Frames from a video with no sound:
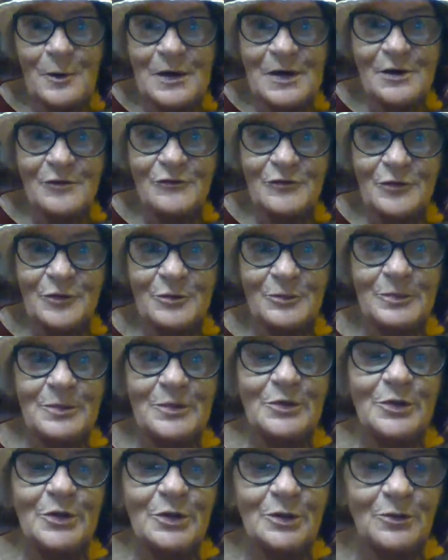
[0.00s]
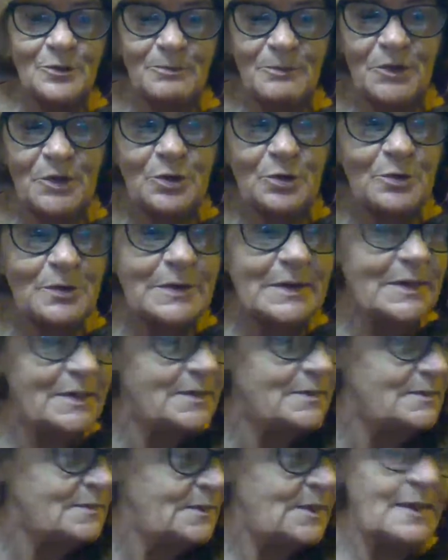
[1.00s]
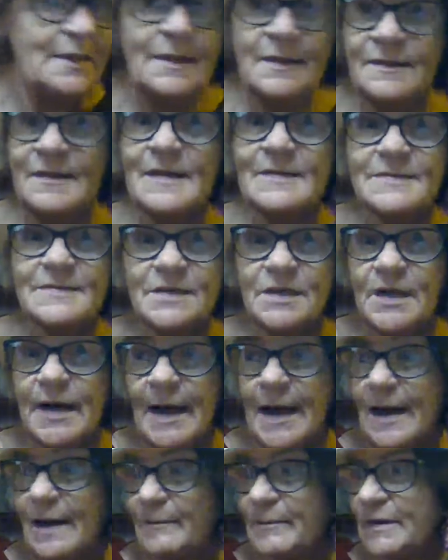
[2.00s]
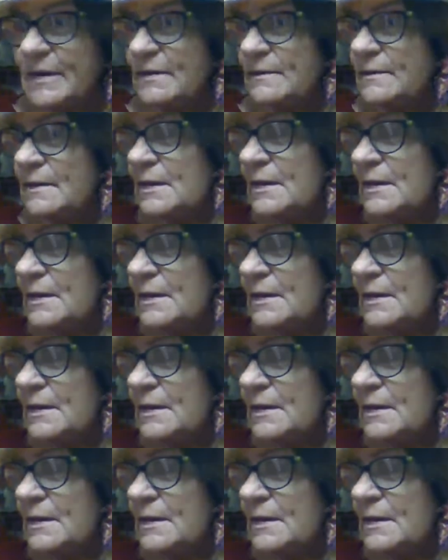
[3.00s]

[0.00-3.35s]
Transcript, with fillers: are here for a book reading. That's going to happen.